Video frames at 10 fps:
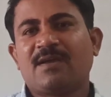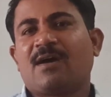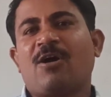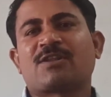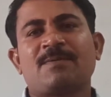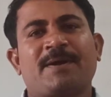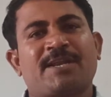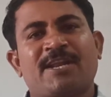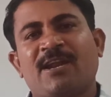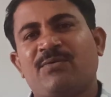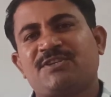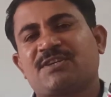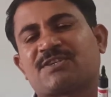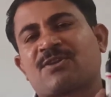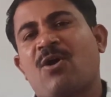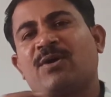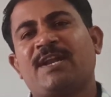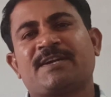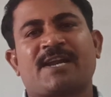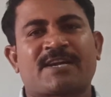or the material which strongly
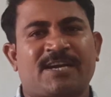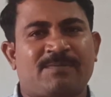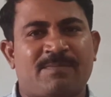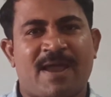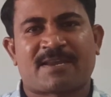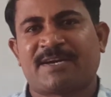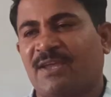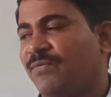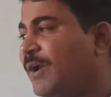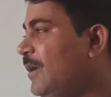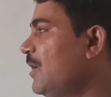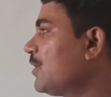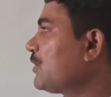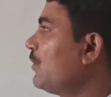attracted by magnetic field,